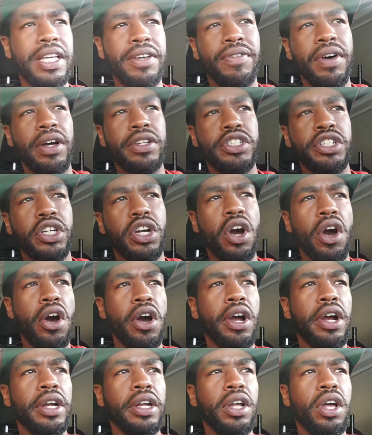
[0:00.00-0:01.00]
give out your
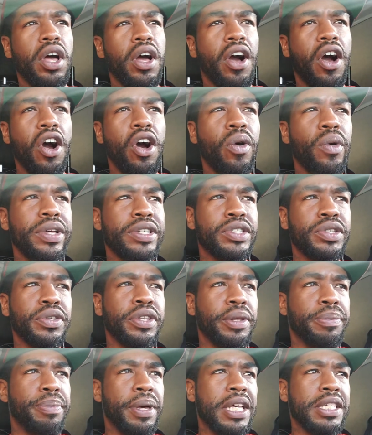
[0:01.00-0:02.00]
card, always do
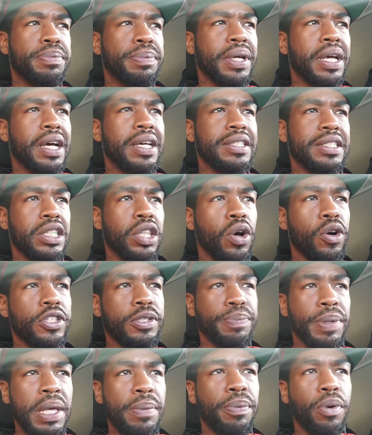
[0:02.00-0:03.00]
the best, because
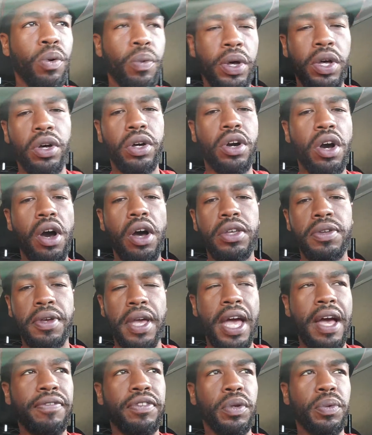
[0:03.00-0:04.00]
those people will call you
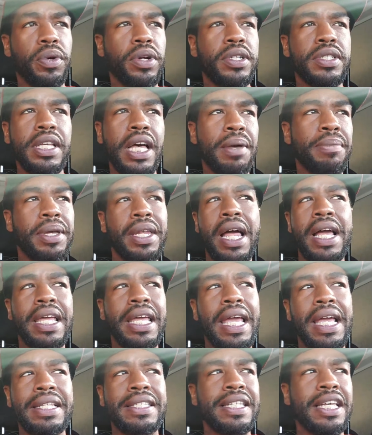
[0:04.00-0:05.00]
afterwards. I mean, I
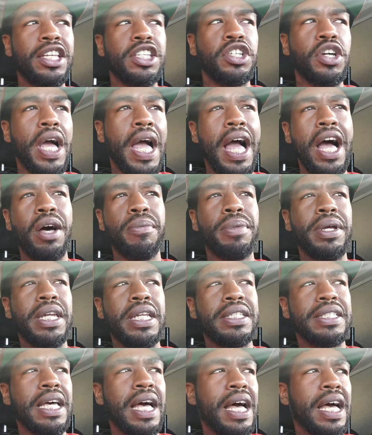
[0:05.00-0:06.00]
can't tell you how
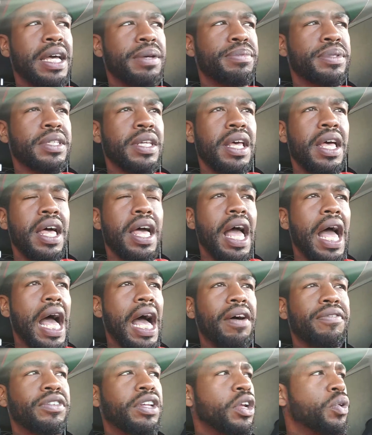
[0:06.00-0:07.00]
many times
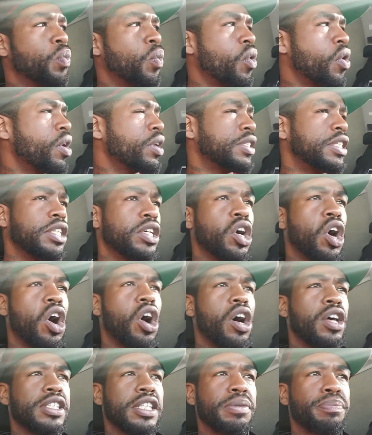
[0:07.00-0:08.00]
I've done warranty
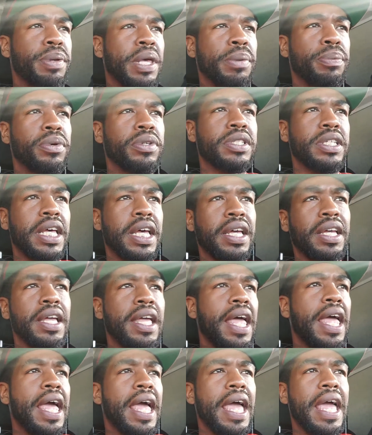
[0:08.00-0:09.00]
calls and people say,
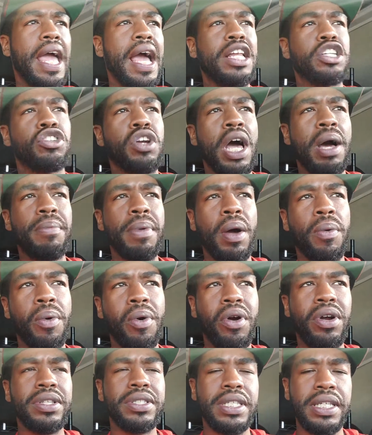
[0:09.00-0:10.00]
hey, I dropped my
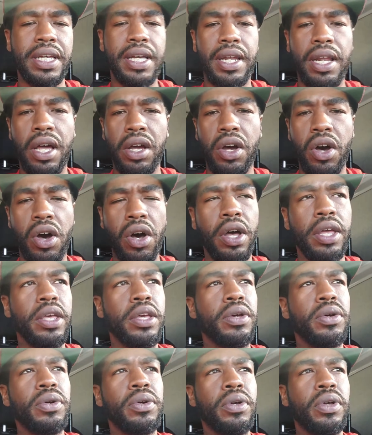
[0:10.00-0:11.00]
warranty, can I call
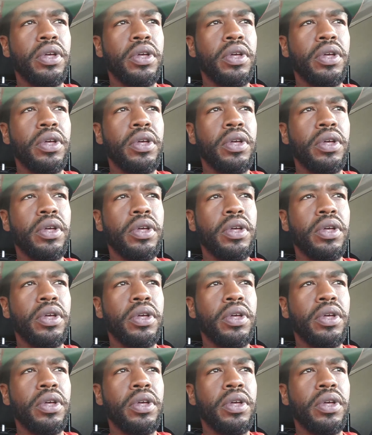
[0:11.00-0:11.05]
you